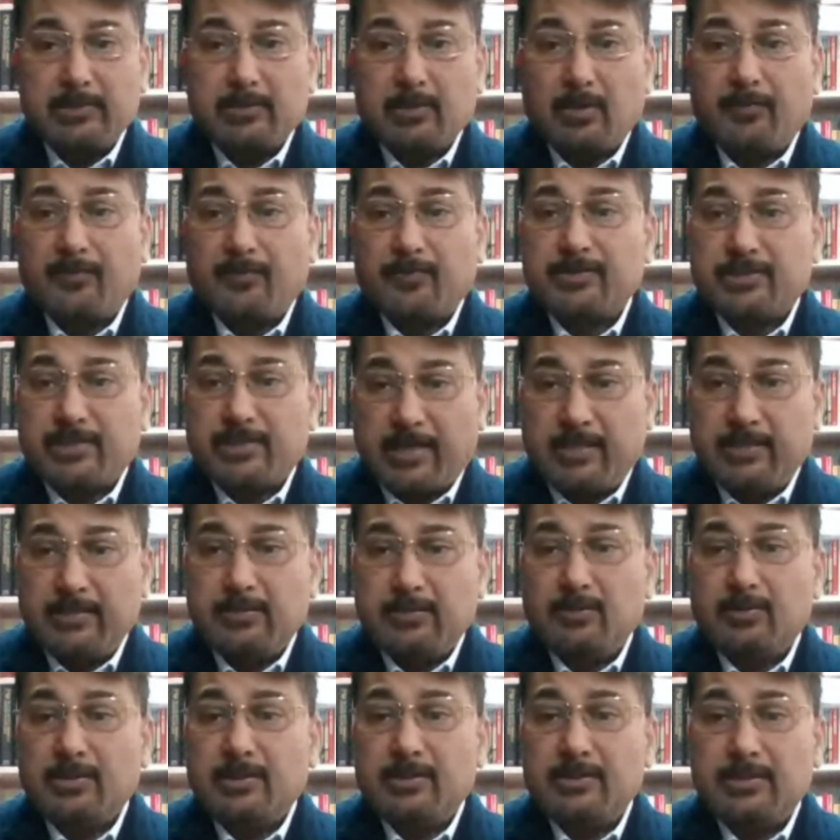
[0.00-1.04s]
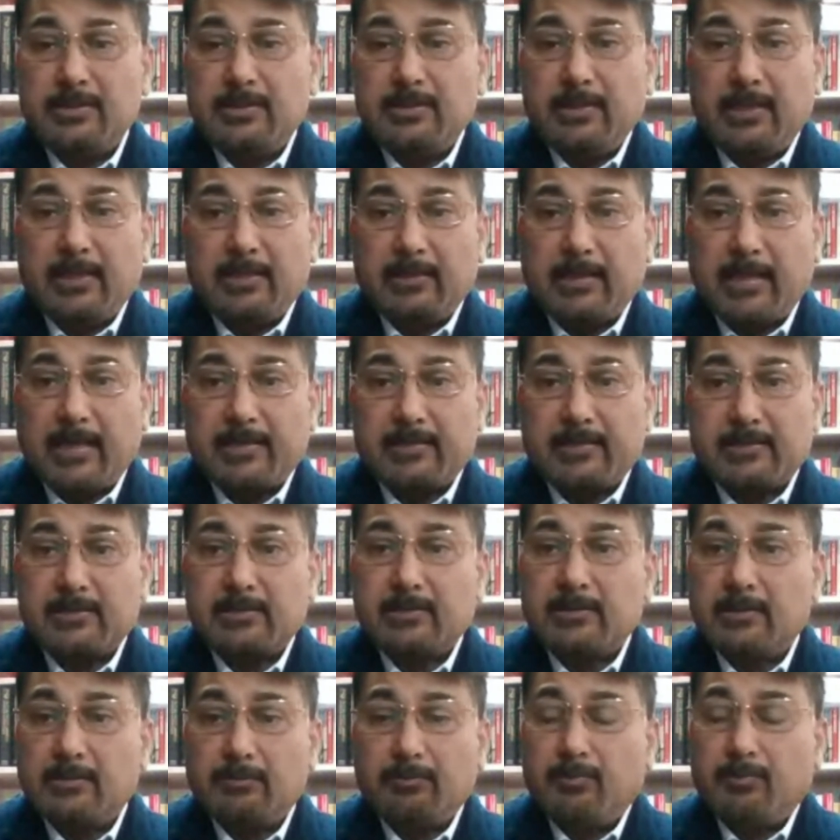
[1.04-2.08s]
is of Chinese origin, and
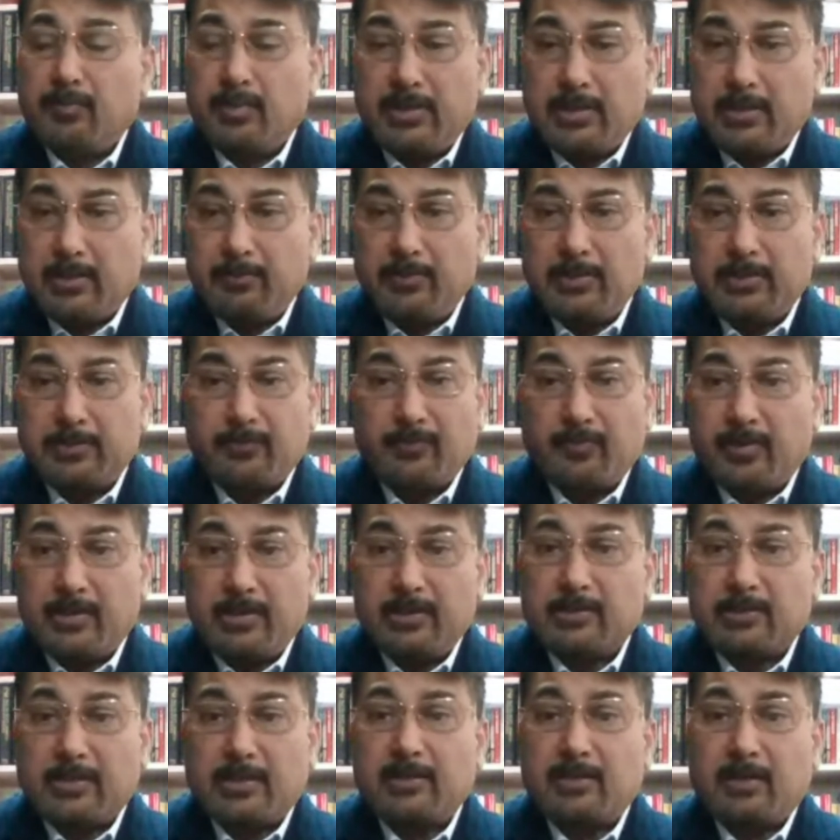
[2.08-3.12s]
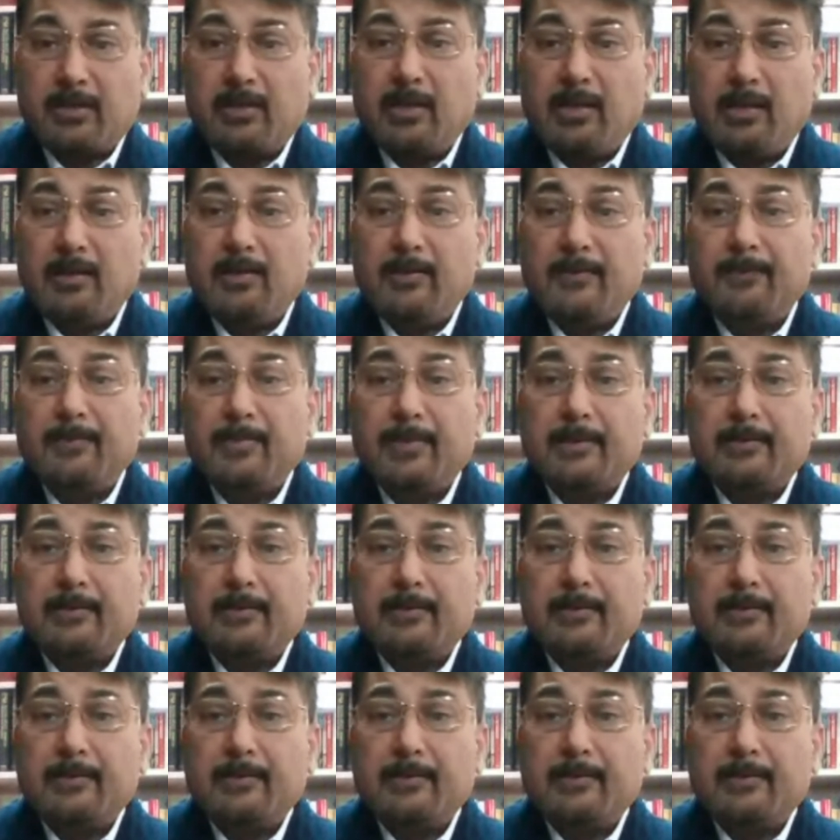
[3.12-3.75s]
that's becoming very threatening?